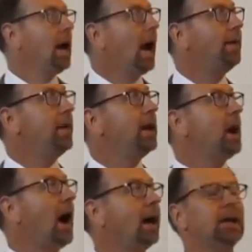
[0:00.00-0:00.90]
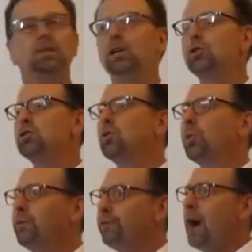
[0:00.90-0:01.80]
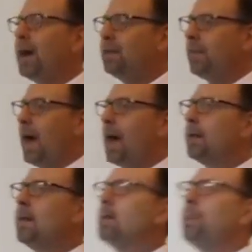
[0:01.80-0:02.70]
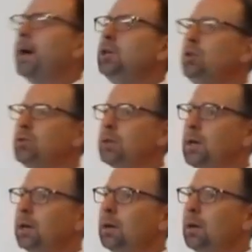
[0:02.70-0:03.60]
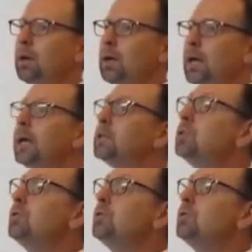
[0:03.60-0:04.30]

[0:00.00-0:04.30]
And then I continue to refine that by using it to